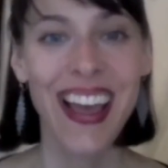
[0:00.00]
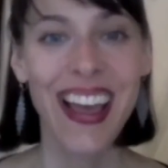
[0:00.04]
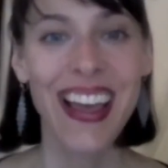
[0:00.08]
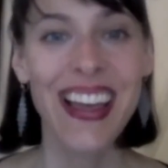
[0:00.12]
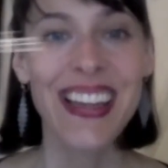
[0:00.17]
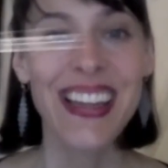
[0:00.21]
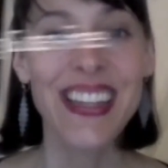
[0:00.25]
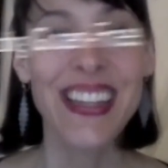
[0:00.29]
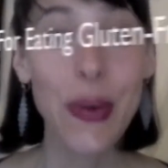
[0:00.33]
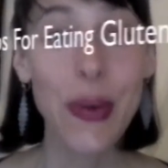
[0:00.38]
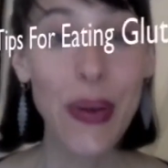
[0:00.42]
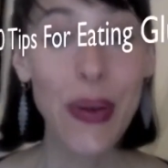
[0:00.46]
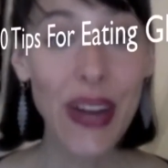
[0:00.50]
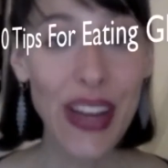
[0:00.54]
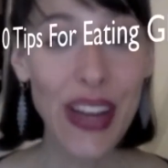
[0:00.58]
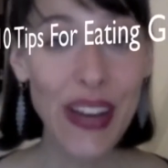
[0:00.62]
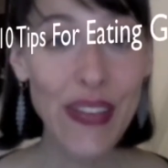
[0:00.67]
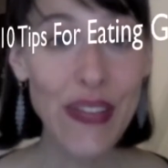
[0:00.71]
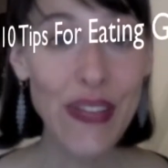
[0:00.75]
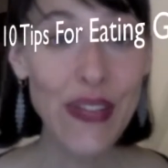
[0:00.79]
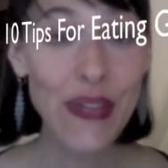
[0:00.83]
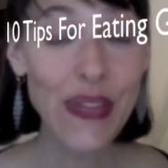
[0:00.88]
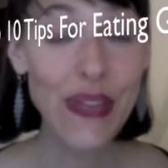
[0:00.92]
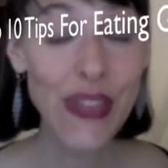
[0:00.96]
So we're going to
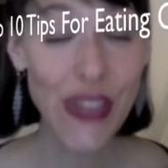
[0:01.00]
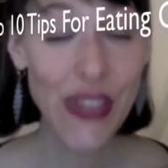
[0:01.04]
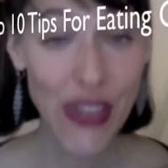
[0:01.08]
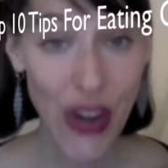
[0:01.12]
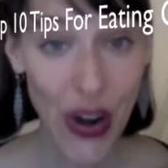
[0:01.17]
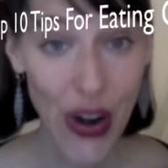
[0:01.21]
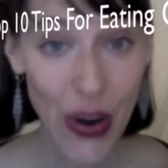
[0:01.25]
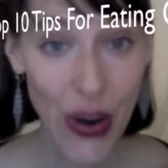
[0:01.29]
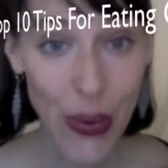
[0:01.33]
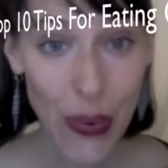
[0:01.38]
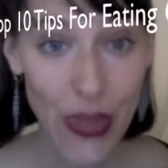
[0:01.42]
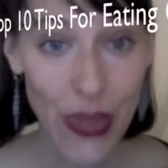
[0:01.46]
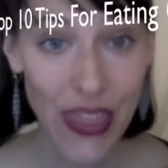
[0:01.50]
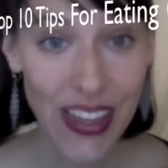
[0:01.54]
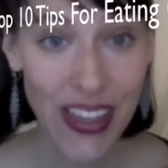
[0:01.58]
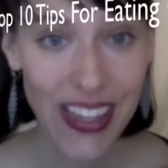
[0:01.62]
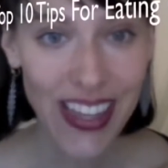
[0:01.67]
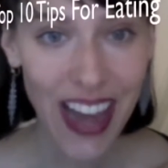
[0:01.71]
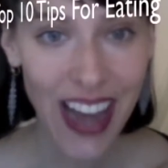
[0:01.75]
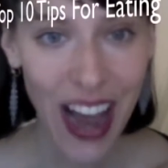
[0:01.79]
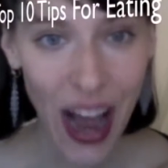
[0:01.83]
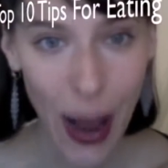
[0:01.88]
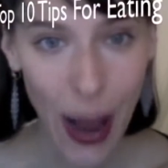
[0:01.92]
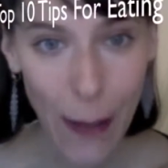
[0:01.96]
start with the
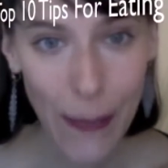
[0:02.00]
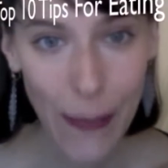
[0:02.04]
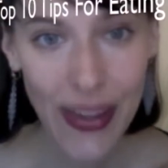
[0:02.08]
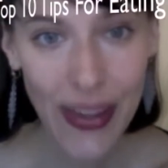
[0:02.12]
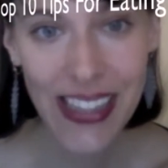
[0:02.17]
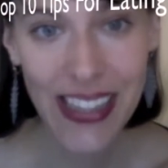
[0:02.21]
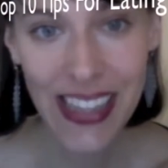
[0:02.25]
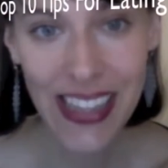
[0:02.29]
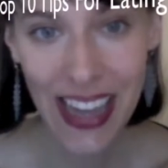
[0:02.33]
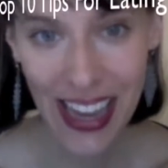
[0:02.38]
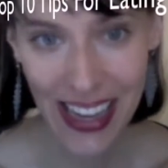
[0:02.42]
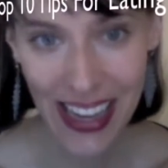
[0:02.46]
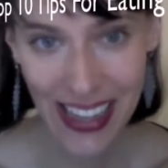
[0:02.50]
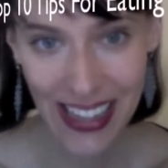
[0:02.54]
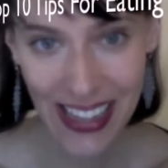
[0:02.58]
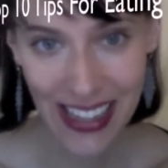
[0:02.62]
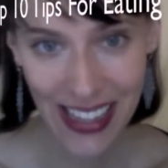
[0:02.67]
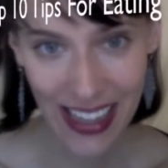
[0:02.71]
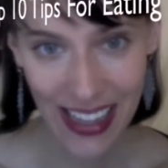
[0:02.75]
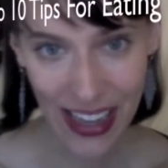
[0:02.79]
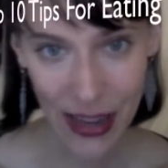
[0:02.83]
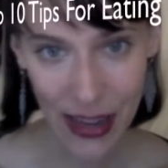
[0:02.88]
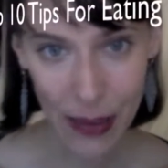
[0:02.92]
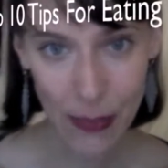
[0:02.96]
top 10
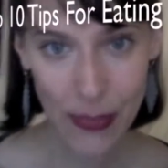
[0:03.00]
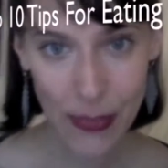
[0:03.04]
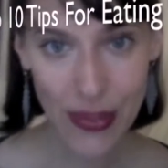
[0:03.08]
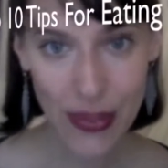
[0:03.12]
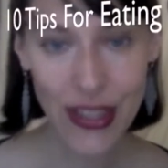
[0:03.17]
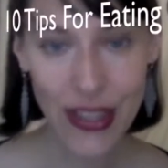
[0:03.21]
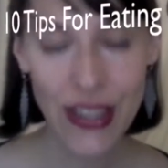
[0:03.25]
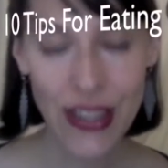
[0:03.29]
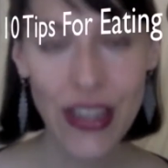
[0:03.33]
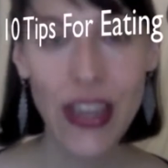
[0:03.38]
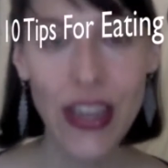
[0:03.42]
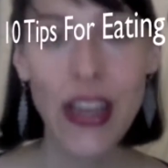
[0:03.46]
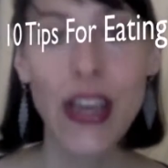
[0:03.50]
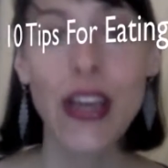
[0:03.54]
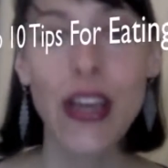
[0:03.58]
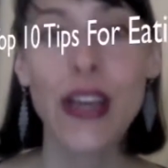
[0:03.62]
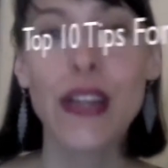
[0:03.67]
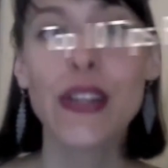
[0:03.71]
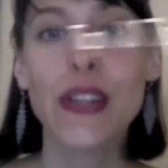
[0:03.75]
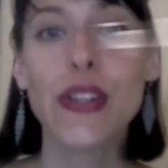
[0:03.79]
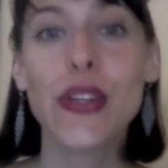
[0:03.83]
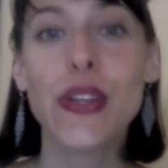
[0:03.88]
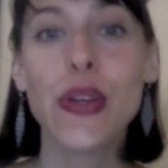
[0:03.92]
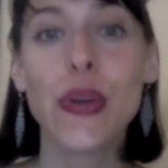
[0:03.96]
tips
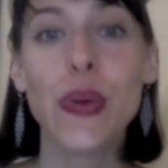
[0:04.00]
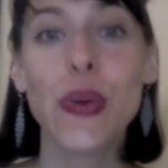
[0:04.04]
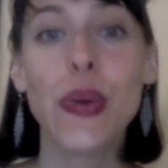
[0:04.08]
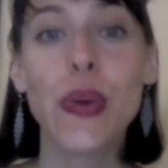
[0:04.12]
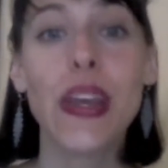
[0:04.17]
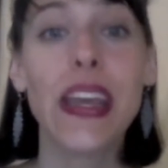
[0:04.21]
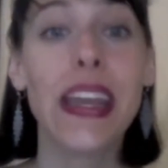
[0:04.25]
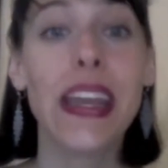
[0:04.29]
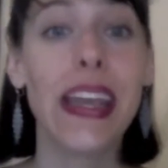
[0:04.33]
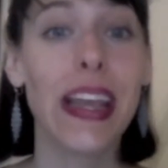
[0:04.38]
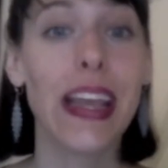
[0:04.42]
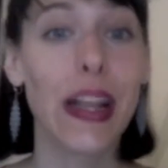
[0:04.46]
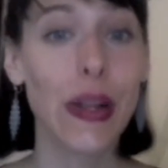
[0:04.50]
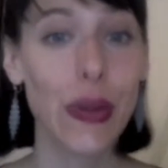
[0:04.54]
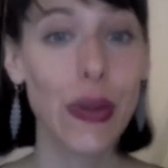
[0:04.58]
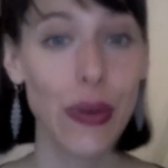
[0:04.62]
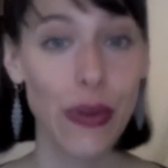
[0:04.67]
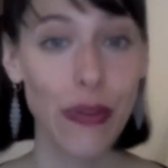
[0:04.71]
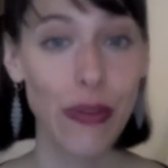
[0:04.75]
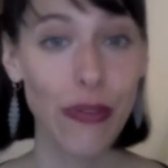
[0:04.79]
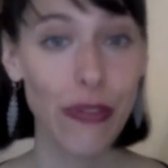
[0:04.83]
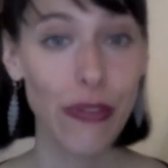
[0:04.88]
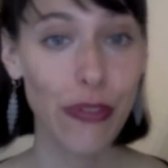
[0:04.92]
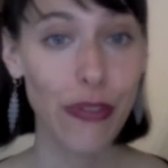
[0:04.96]
to eating
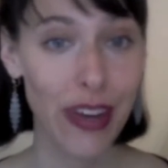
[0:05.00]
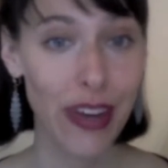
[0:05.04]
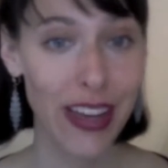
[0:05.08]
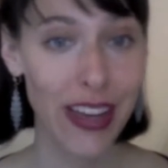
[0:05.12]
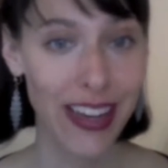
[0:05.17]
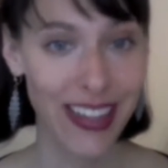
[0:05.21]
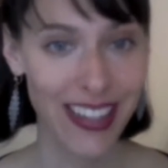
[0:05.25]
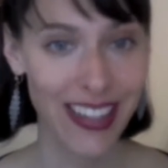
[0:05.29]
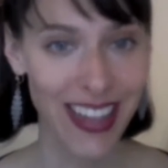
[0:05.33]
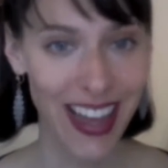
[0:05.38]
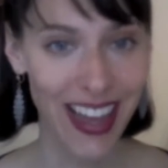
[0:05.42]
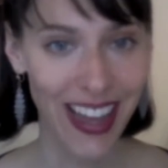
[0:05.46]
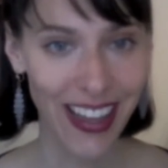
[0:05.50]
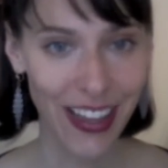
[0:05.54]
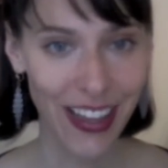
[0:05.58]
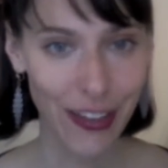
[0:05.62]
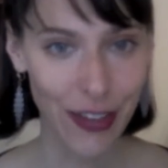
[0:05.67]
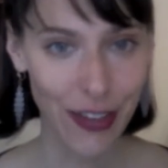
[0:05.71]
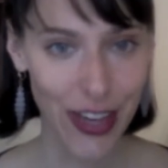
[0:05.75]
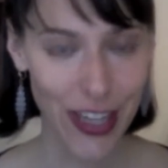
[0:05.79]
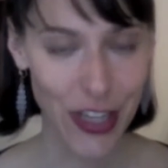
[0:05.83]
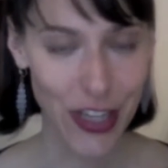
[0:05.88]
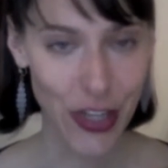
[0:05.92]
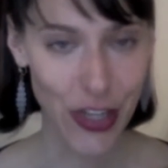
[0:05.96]
gluten-free in an Italian
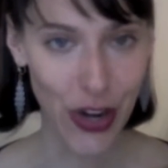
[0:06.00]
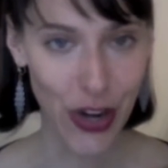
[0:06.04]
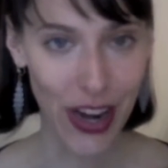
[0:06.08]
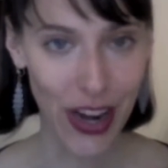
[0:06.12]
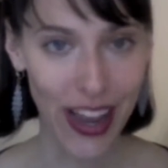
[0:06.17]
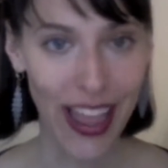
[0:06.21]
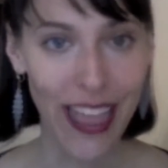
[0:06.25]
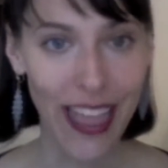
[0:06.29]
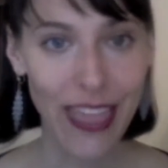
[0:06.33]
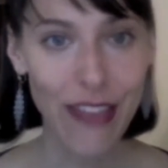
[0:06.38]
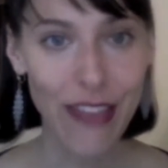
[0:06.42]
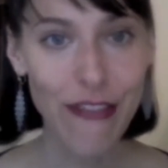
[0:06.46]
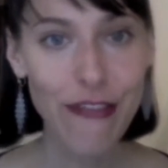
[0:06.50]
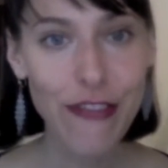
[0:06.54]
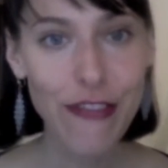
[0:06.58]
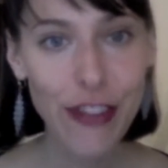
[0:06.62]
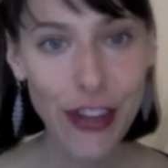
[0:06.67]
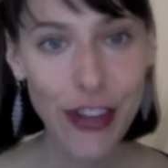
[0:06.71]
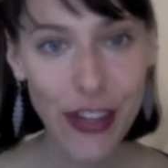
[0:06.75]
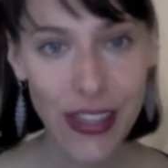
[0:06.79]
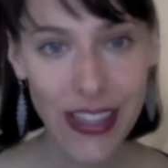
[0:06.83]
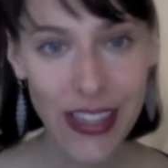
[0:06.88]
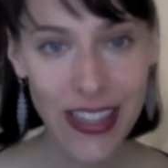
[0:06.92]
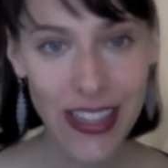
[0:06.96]
restaurant. And the
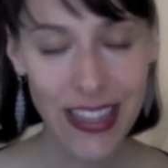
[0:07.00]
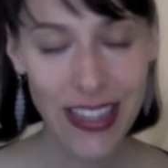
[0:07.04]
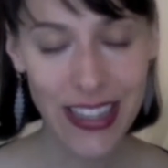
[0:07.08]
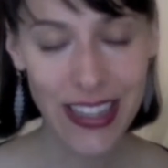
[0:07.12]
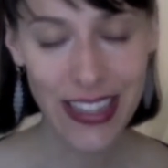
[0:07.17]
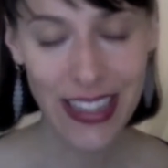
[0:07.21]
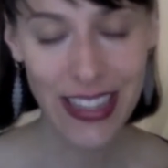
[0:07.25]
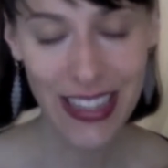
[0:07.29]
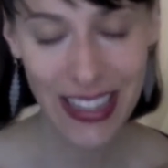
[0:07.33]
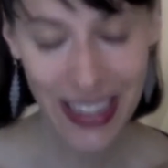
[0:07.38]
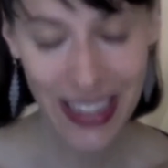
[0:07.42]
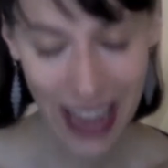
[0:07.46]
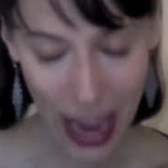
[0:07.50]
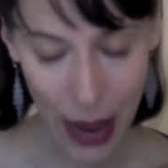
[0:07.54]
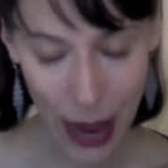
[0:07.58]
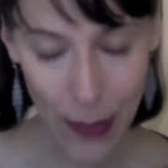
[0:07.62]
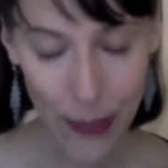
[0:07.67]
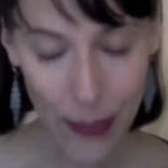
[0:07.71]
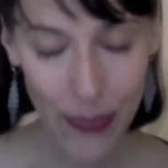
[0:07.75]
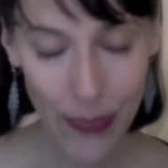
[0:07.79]
first step